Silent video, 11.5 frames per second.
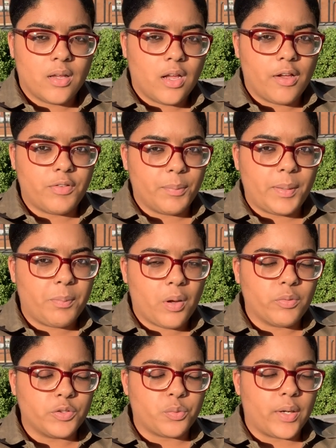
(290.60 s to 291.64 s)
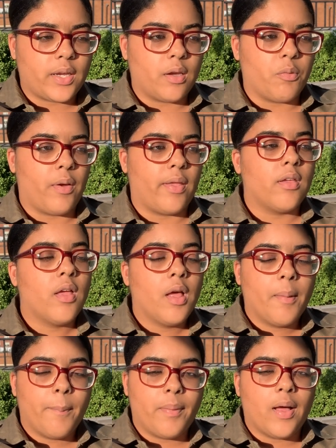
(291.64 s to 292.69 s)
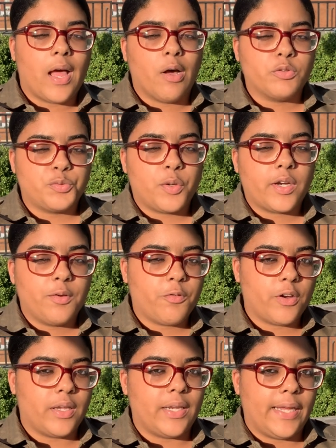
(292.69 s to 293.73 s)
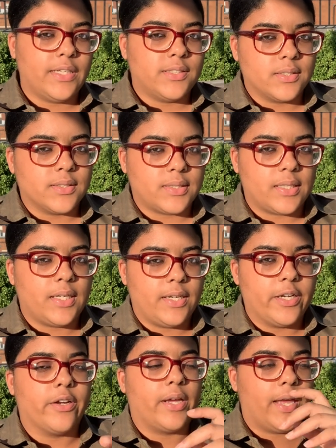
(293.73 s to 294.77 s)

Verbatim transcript: of the people I was working with. But I was working for an agency here.